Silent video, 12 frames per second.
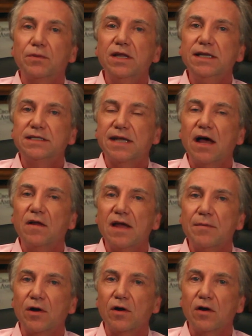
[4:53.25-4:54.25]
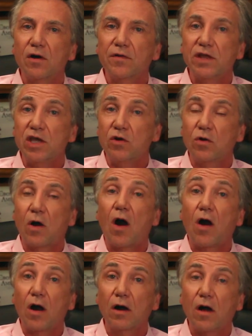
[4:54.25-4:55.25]
please tell him or her that you
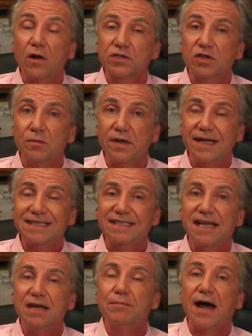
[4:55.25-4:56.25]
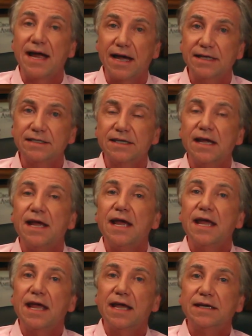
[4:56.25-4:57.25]
are also being seen by us
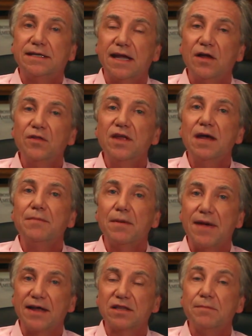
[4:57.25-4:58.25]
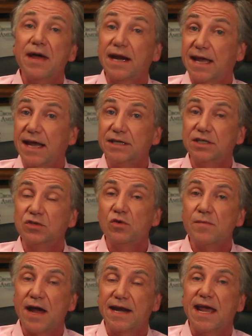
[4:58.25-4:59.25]
and tell them about the medications
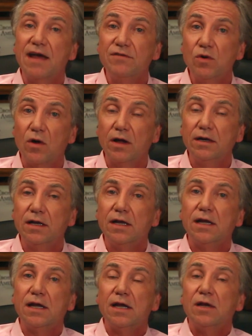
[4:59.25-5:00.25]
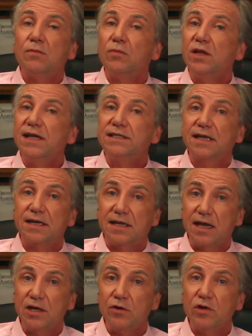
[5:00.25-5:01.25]
we might have you on. Please
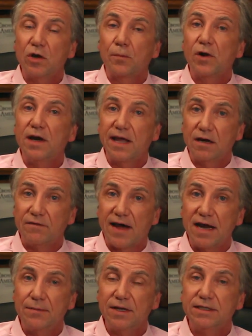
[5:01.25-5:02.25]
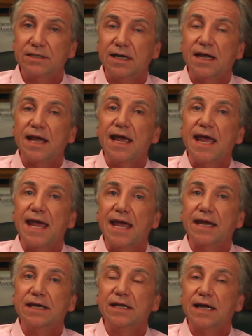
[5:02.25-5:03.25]
continue your prenatal vitamins
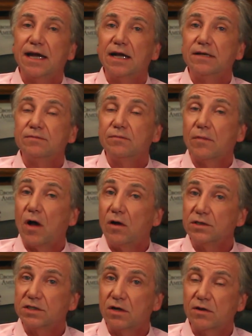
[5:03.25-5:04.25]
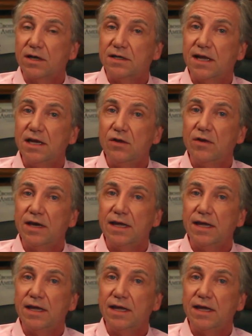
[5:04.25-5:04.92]
and uh, also continue